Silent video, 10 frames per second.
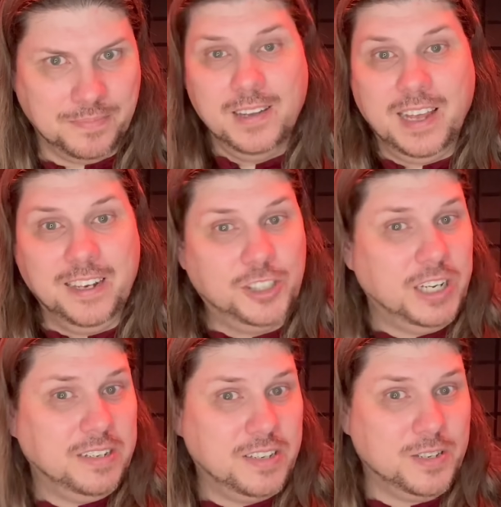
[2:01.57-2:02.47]
He
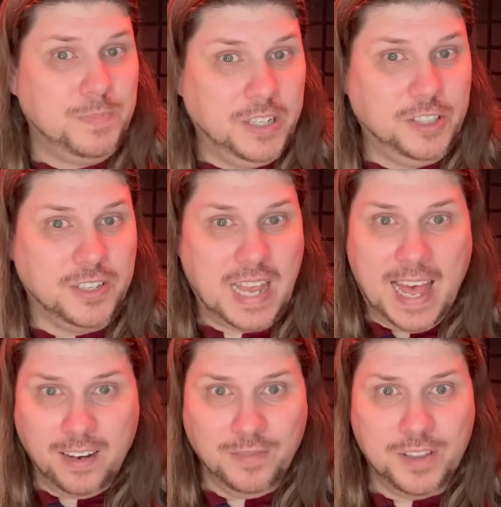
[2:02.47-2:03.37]
chases pitches
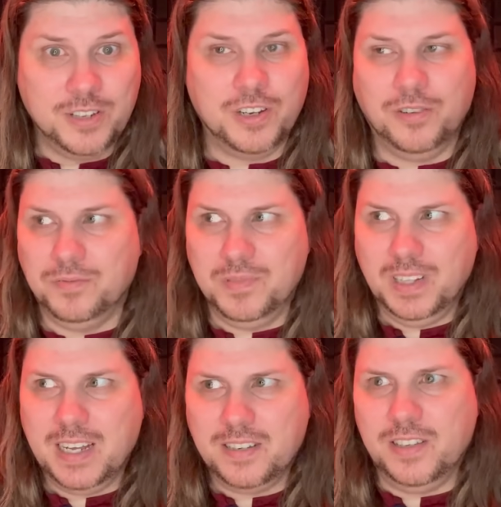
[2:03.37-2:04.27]
out of the zone
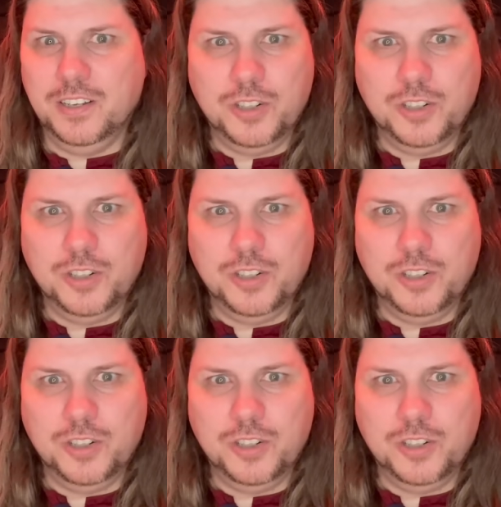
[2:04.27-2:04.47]
less than